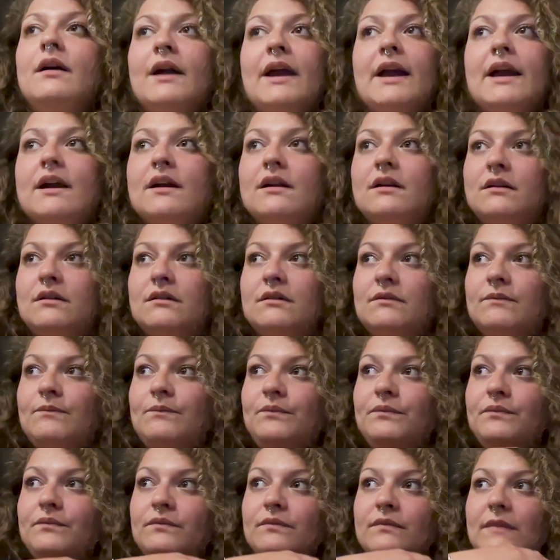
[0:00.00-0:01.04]
and
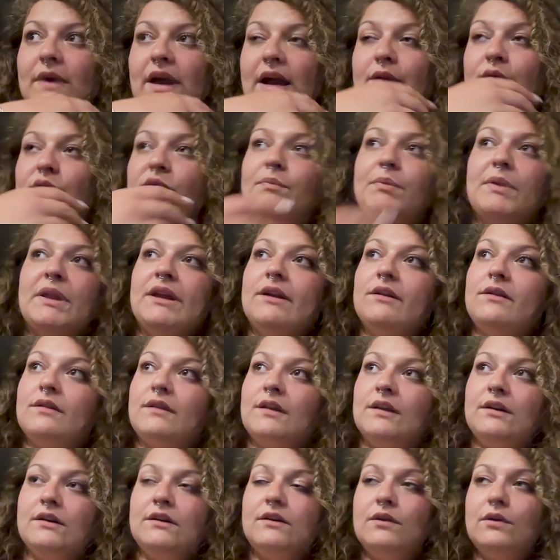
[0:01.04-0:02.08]
I was placed
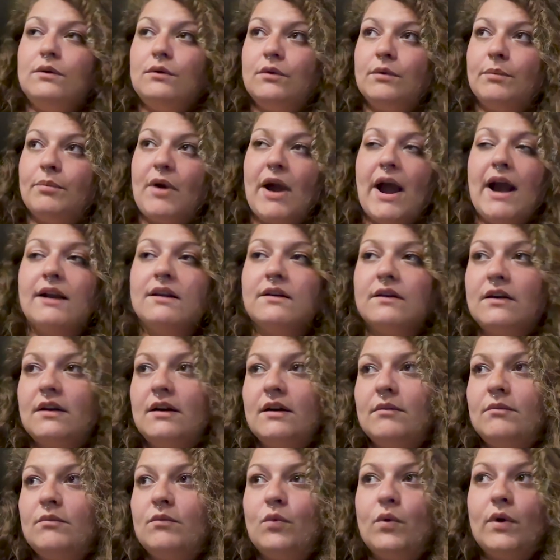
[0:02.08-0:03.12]
into a
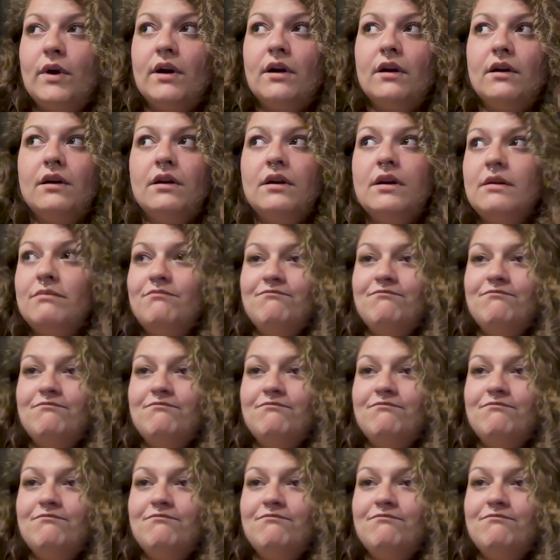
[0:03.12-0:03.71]
practicum where